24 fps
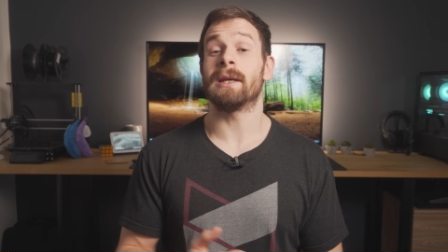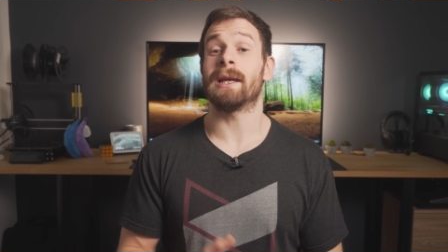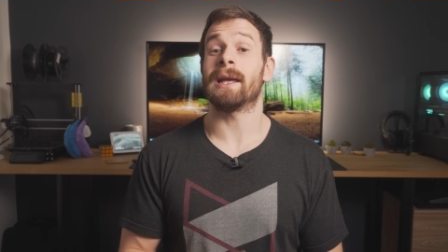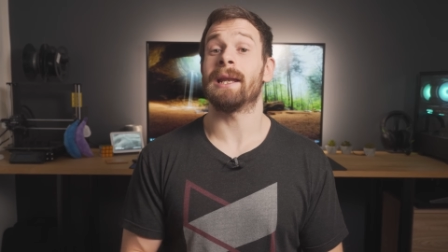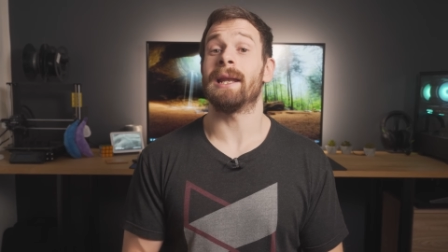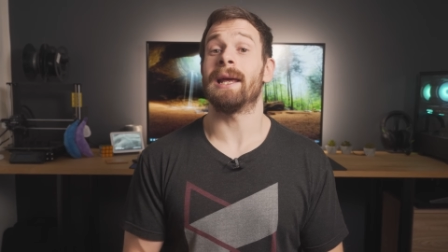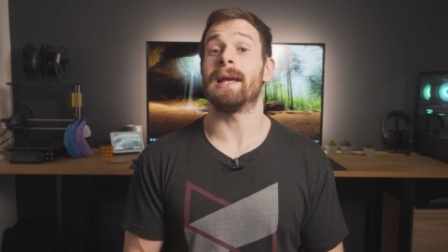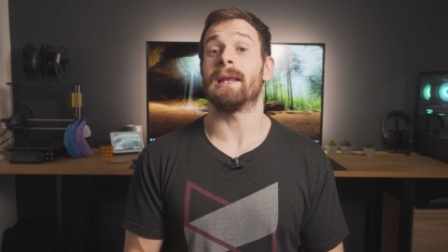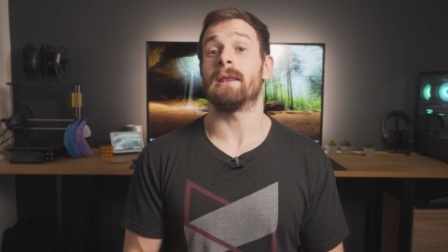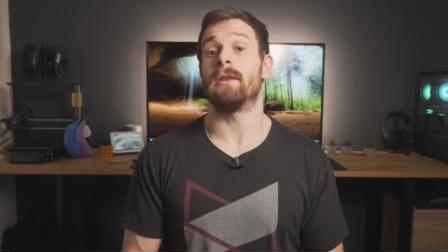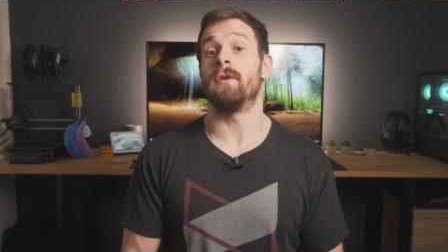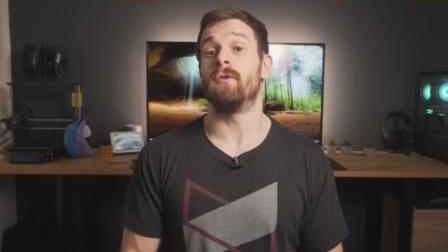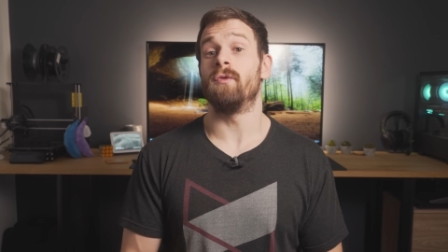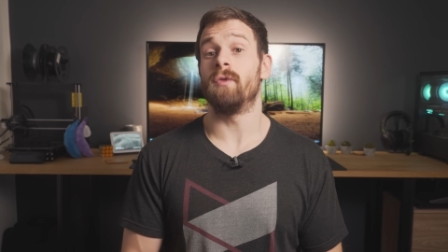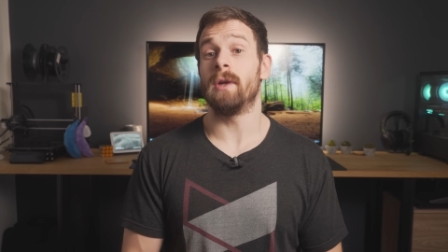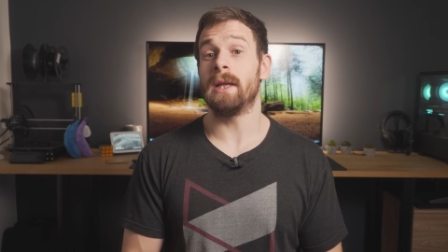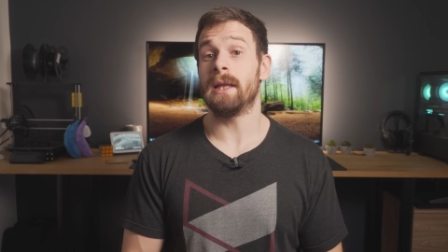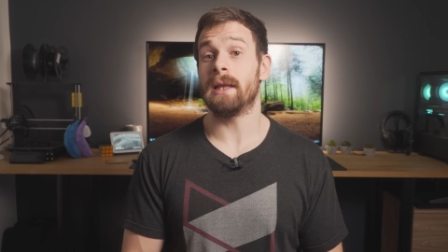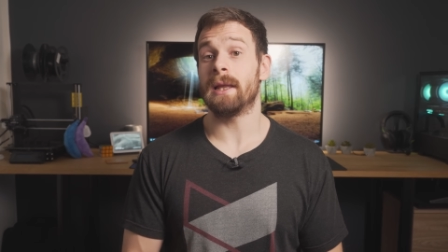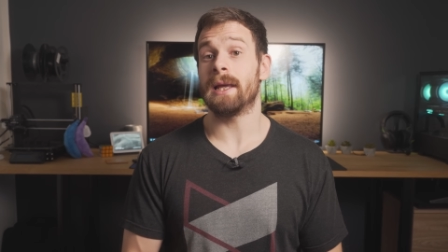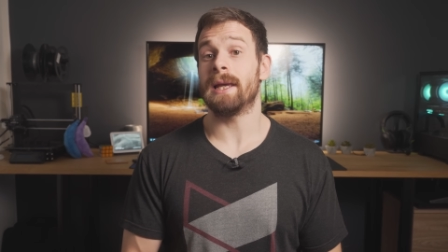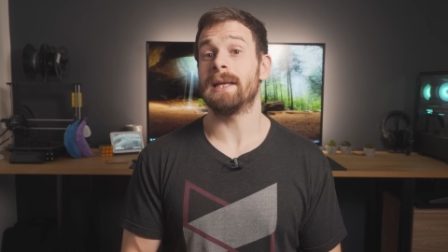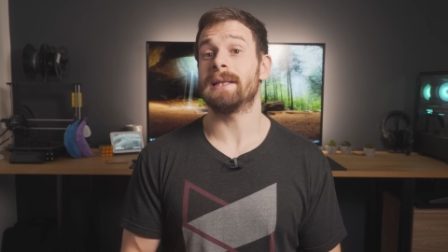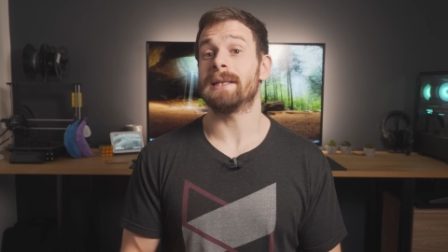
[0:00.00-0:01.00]
to connect the
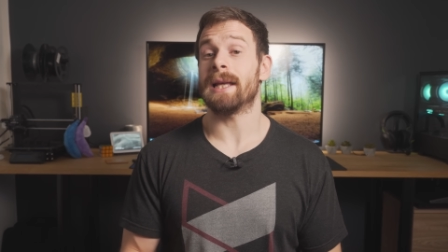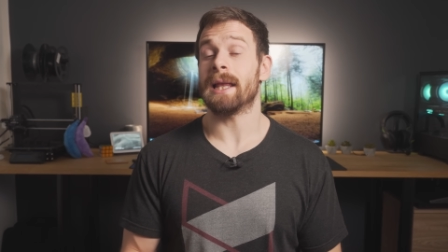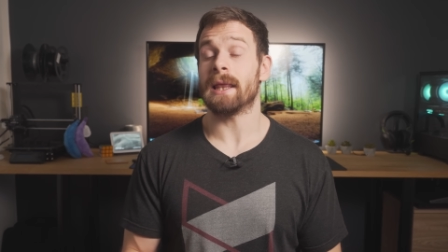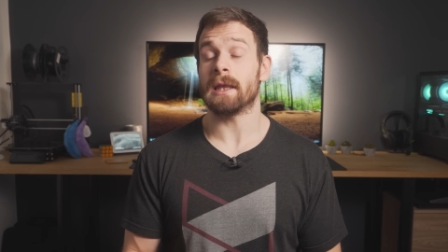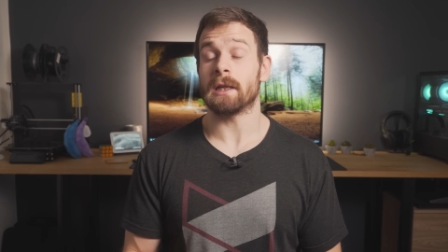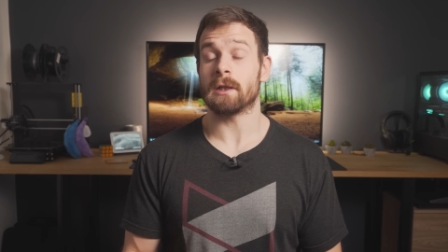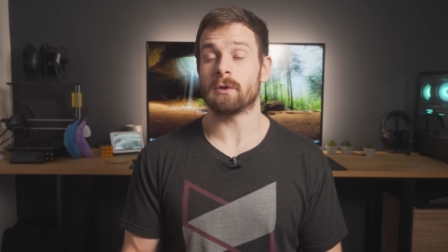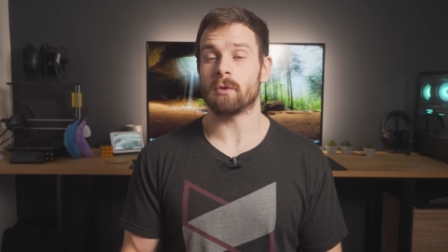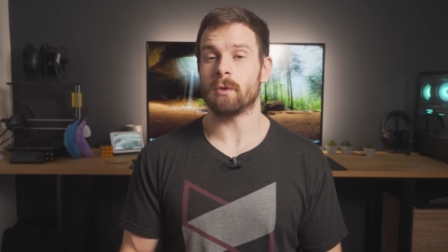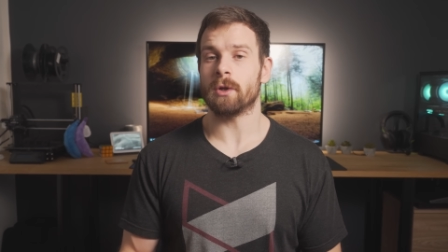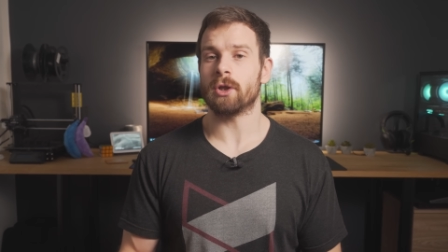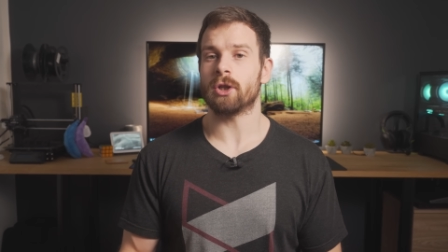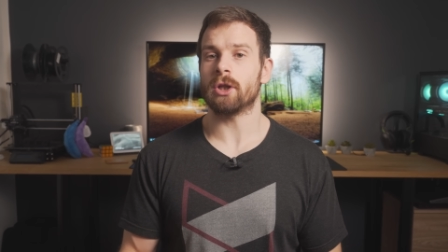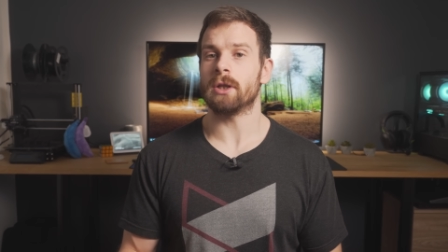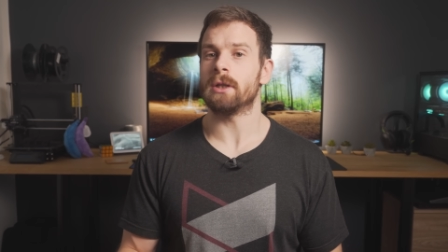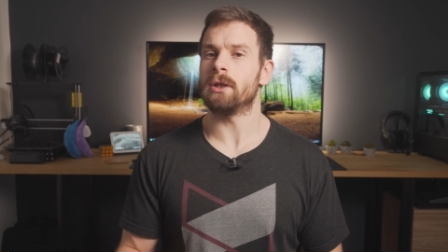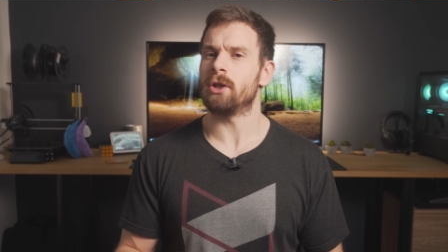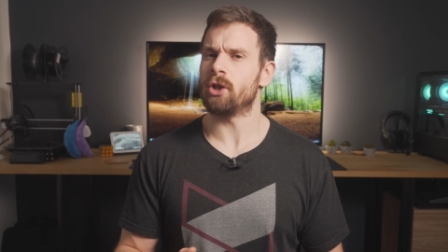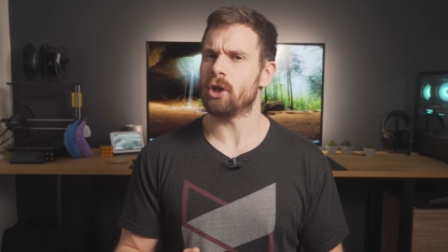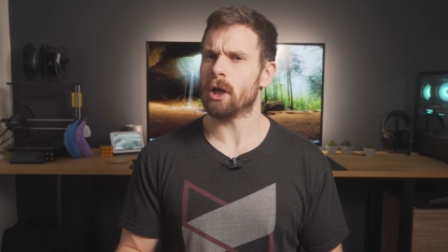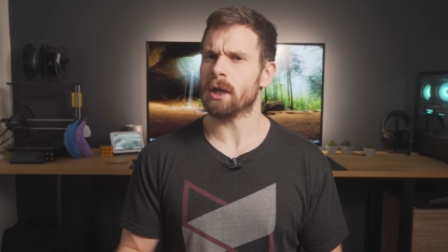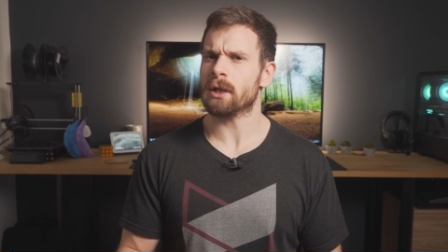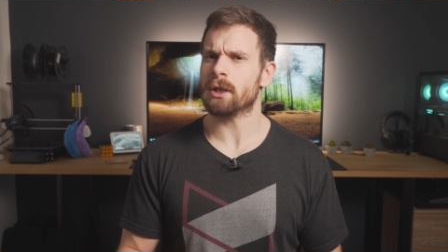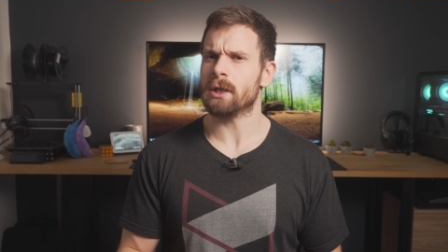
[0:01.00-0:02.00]
relays and the switches
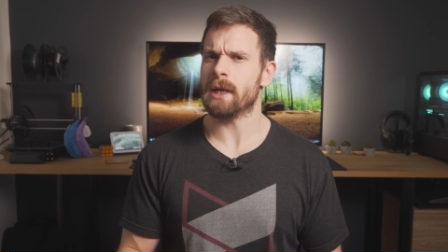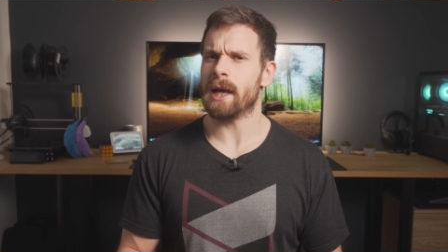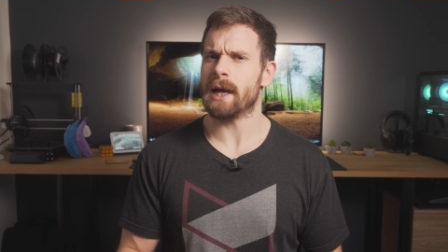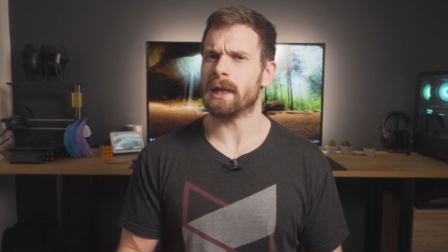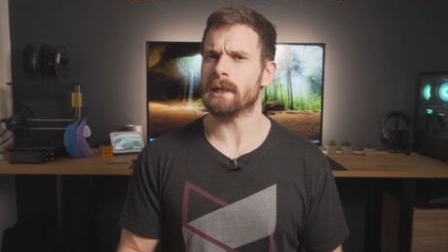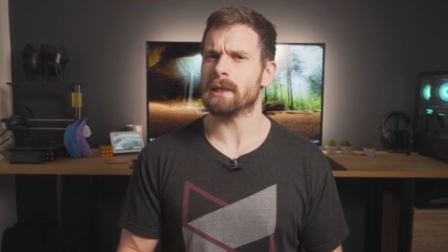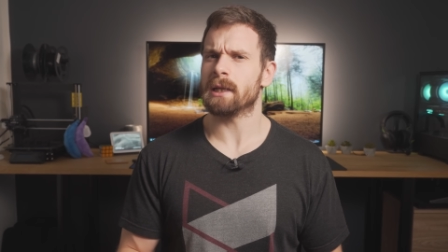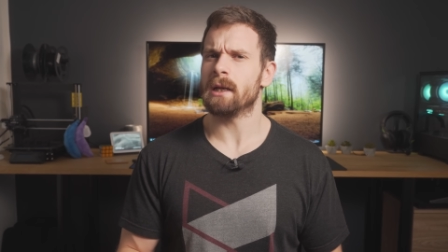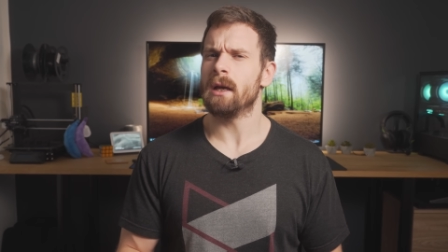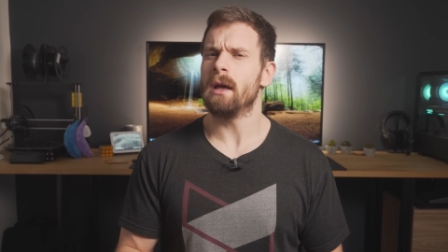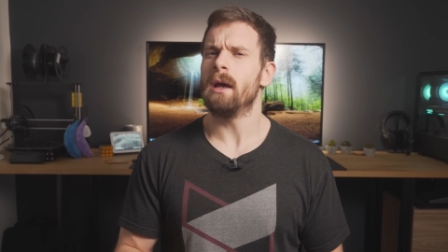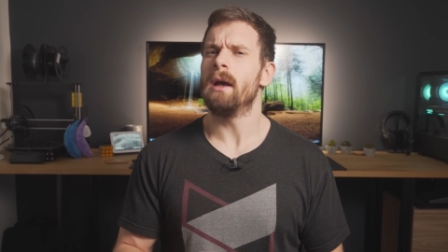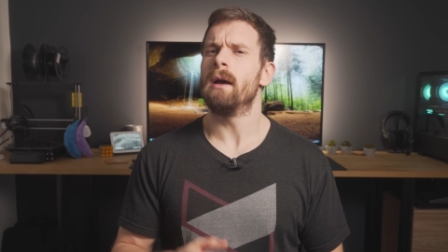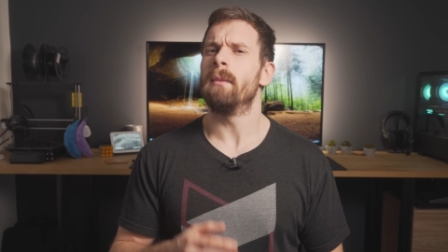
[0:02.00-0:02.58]
just yet,